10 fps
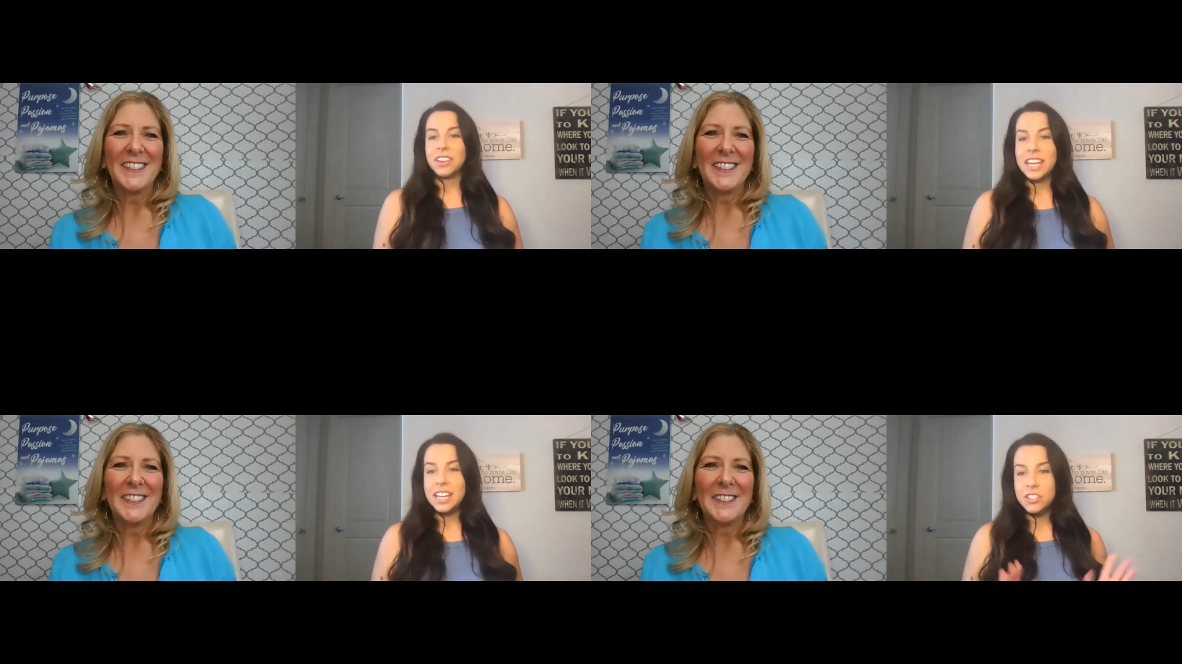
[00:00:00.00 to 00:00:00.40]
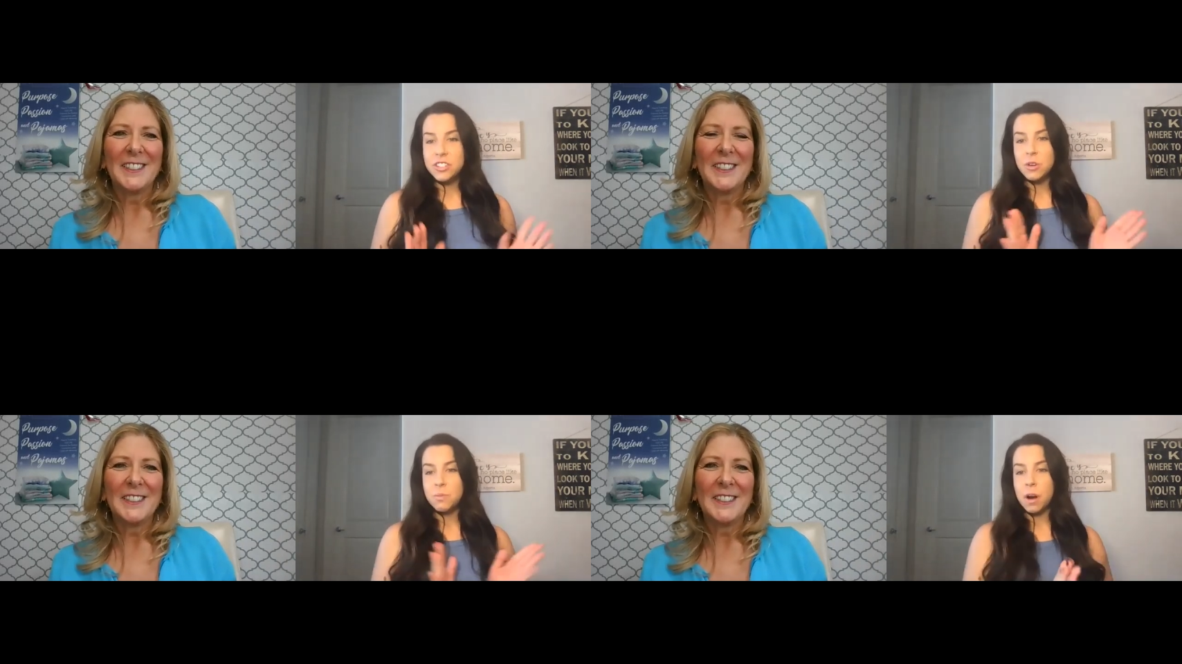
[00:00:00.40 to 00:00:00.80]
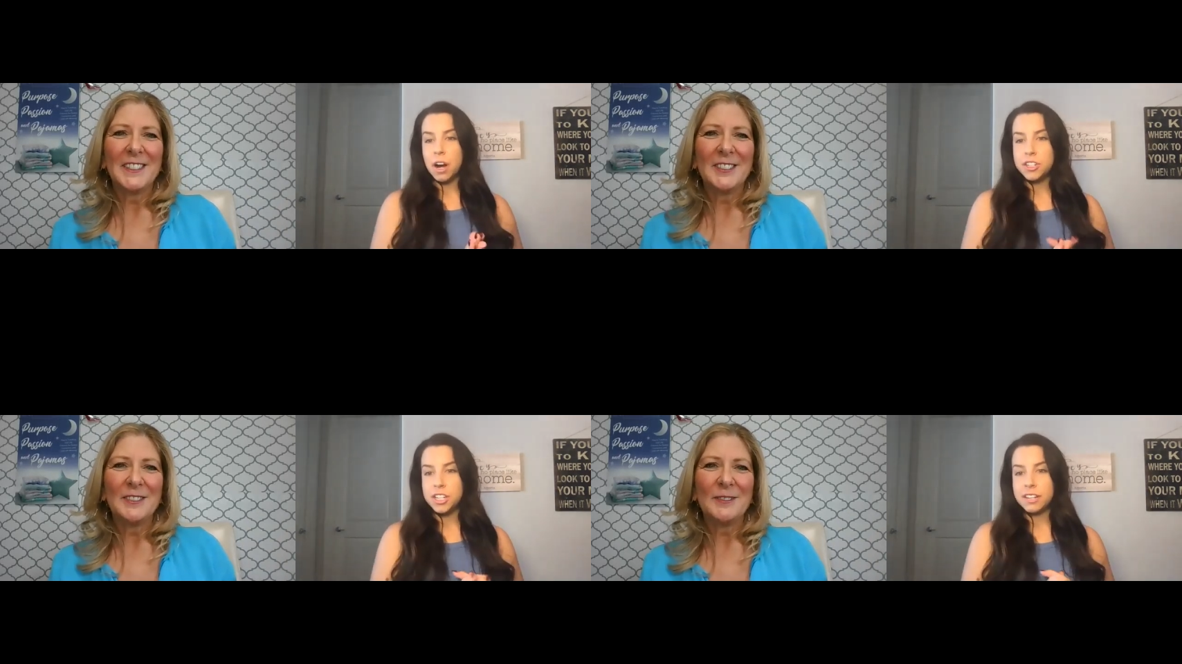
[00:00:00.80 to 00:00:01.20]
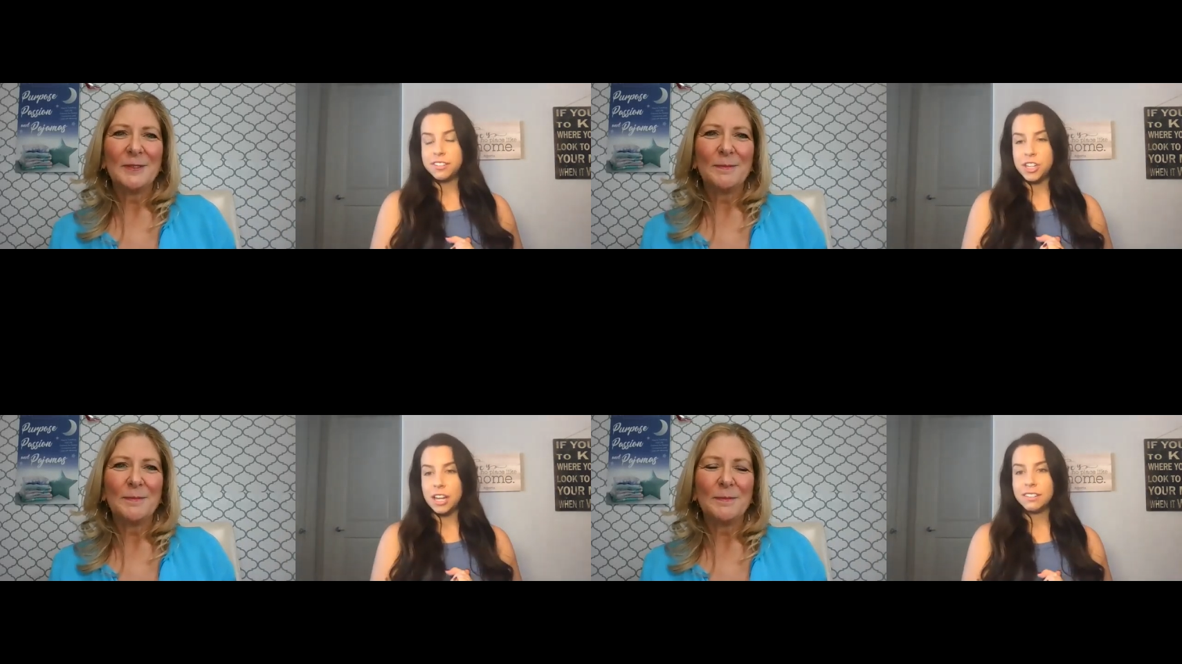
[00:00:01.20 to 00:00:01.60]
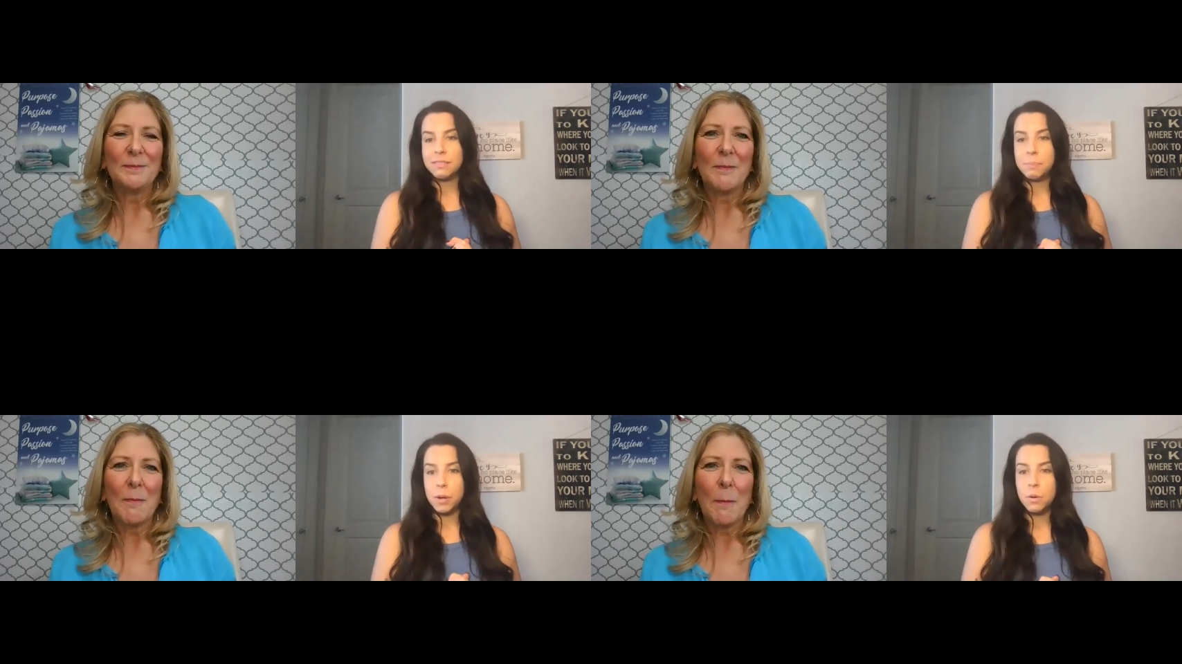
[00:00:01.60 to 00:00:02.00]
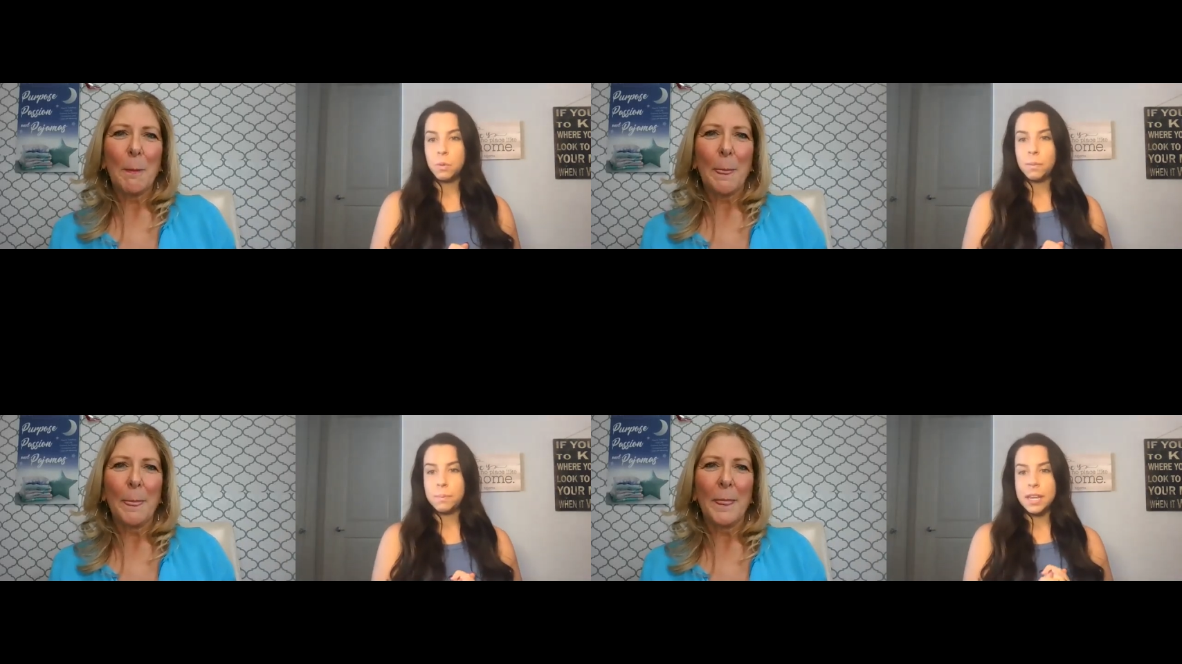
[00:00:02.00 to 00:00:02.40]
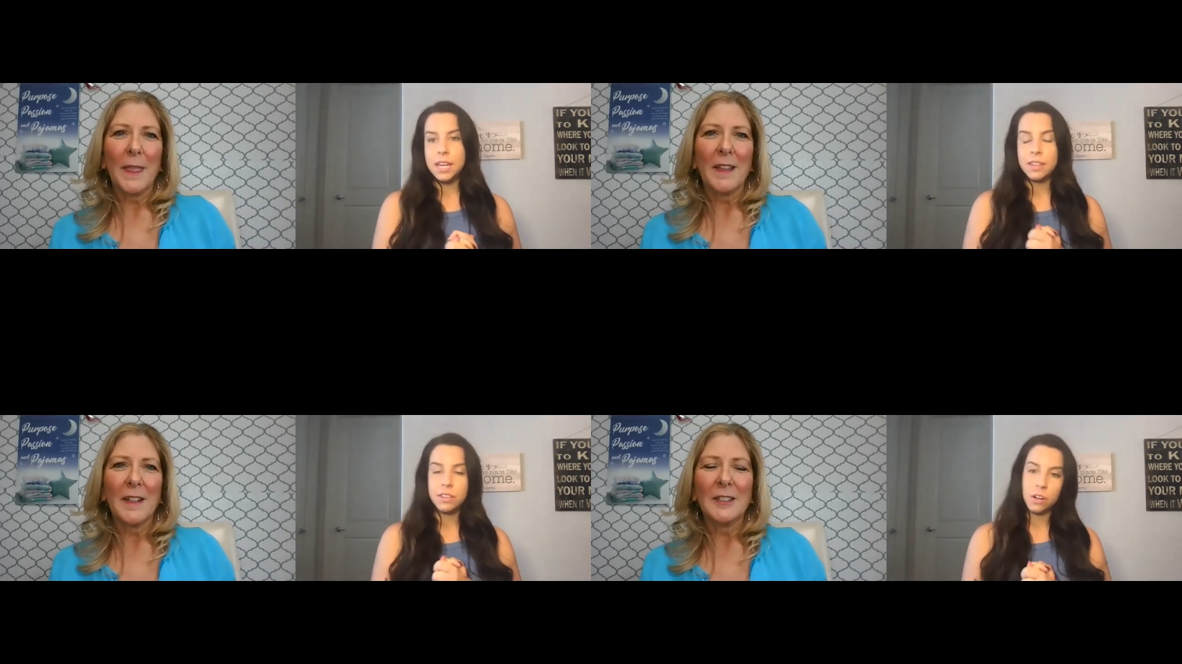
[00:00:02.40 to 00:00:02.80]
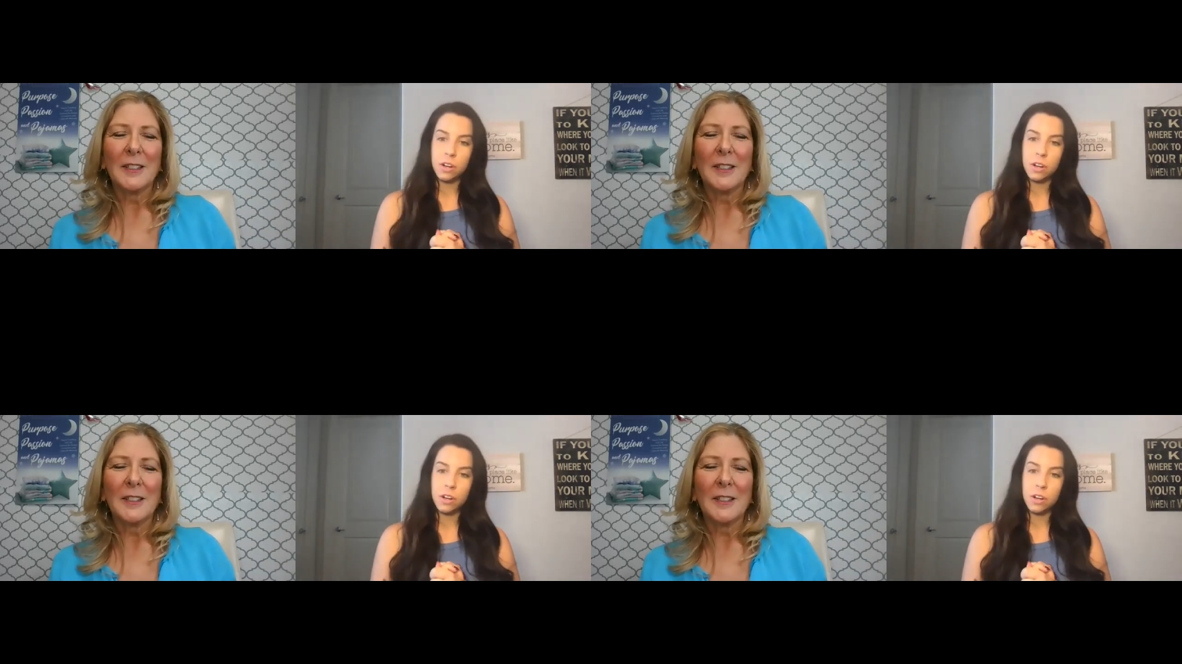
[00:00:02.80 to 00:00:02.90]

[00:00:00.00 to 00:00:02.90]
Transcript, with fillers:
Speaker 1: link to purchase Jen's book will be in the